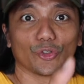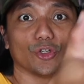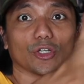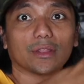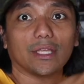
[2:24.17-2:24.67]

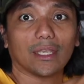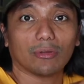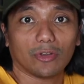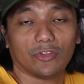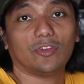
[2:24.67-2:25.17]
Good thing,
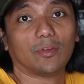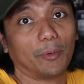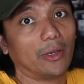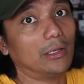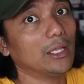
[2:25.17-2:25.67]
because she's
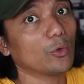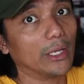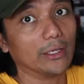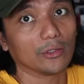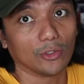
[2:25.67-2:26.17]
apparently
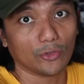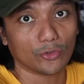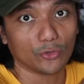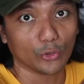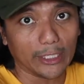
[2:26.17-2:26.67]
quite a good
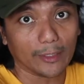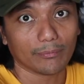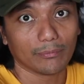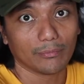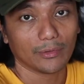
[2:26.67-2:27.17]

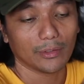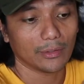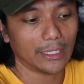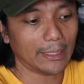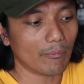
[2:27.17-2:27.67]
student.
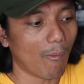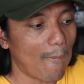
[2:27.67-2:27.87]
Right?